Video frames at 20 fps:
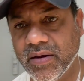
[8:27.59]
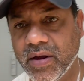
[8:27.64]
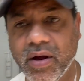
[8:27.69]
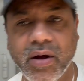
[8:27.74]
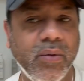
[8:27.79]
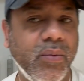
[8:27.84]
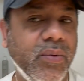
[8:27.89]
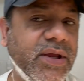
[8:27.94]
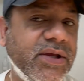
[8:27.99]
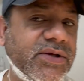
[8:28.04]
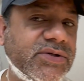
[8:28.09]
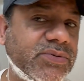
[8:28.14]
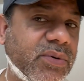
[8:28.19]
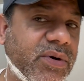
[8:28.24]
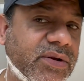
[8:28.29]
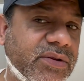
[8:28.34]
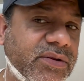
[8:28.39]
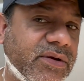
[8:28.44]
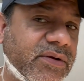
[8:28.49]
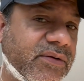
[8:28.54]
A week's
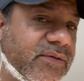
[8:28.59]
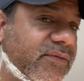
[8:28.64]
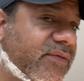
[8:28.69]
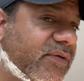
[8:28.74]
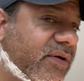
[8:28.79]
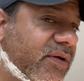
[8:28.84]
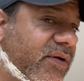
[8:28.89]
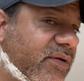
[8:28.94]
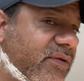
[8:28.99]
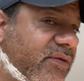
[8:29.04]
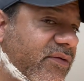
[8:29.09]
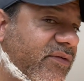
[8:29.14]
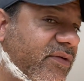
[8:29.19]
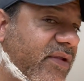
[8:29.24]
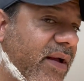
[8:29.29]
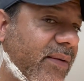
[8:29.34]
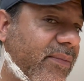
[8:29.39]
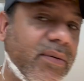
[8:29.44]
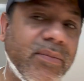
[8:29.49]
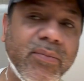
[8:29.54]
worth of
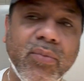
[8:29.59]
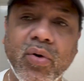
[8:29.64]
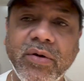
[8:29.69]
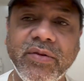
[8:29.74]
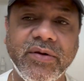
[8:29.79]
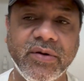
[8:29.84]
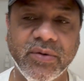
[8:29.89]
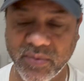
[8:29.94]
stubble, more than a